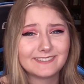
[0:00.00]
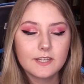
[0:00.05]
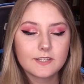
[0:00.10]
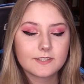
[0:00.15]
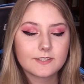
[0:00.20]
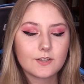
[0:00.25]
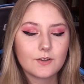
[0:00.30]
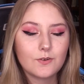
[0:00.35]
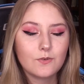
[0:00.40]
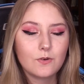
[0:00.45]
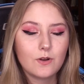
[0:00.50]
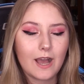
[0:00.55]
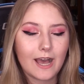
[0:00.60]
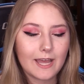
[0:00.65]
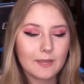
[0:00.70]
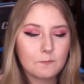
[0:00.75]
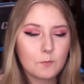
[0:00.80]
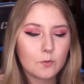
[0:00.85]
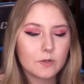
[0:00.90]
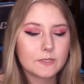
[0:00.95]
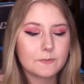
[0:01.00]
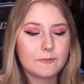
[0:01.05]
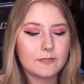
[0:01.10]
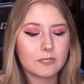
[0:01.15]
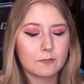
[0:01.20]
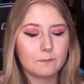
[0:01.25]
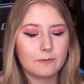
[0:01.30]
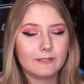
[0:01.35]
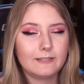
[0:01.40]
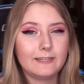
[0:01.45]
So I'm going to be
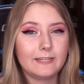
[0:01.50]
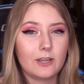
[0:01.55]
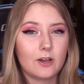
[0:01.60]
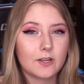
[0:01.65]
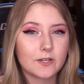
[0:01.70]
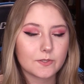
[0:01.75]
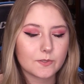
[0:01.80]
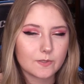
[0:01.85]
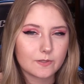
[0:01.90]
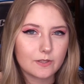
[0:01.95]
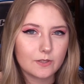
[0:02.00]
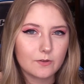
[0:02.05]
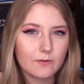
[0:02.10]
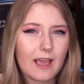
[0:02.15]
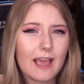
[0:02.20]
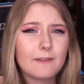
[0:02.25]
completely honest with you.